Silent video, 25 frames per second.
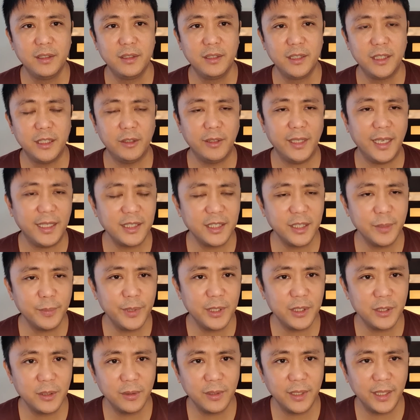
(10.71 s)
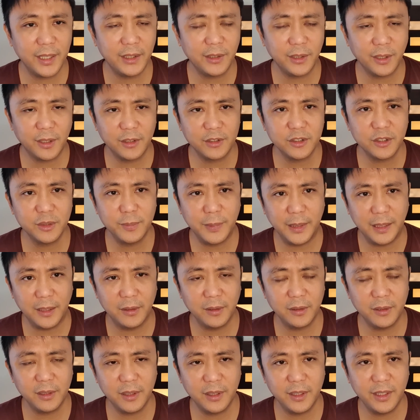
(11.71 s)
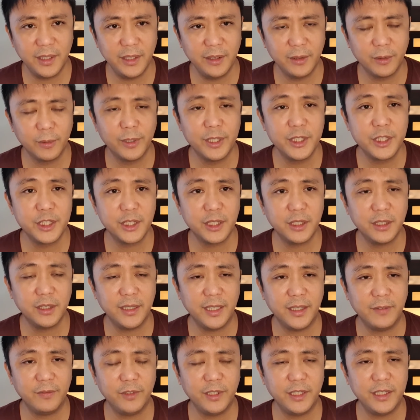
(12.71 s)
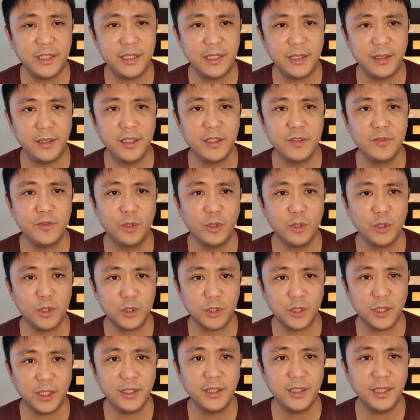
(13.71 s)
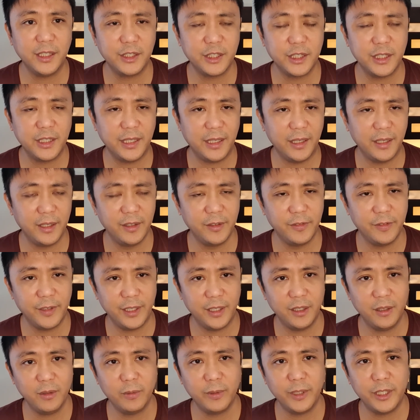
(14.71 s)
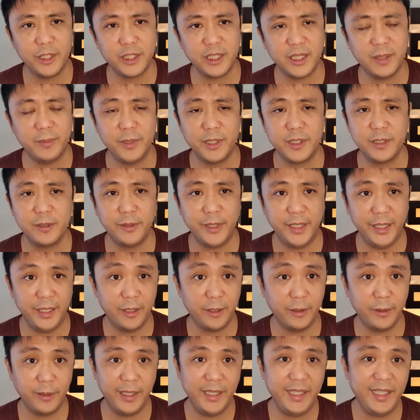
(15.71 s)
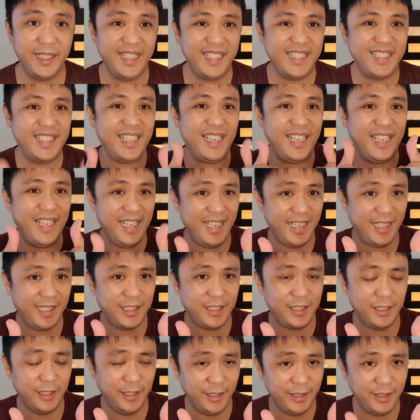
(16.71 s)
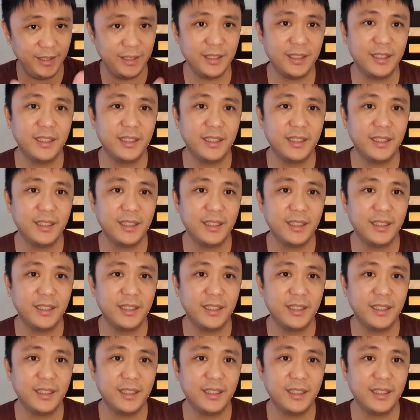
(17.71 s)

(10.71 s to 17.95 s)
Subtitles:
Now, last episode I talked about the original Netflix series Voltron Legendary Defender, which I must reiterate is excellent.